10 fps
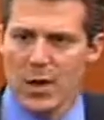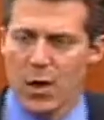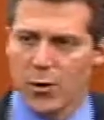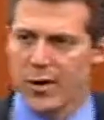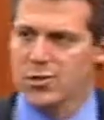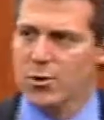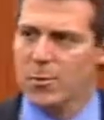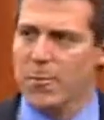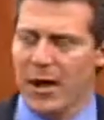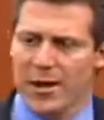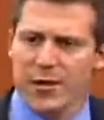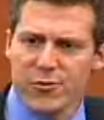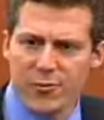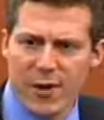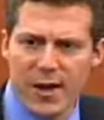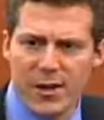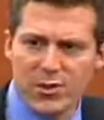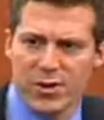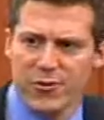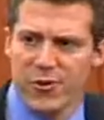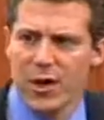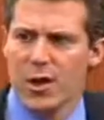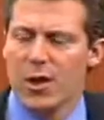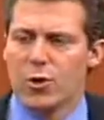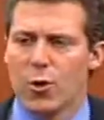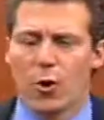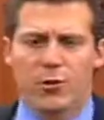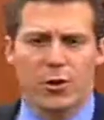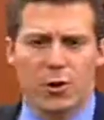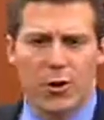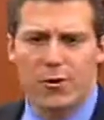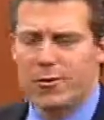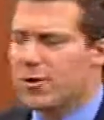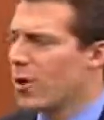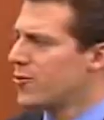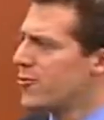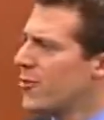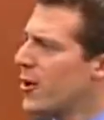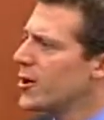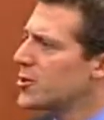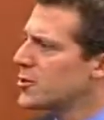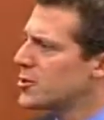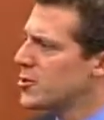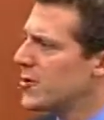Okay, so competitive strategies, you hold your cards very close to your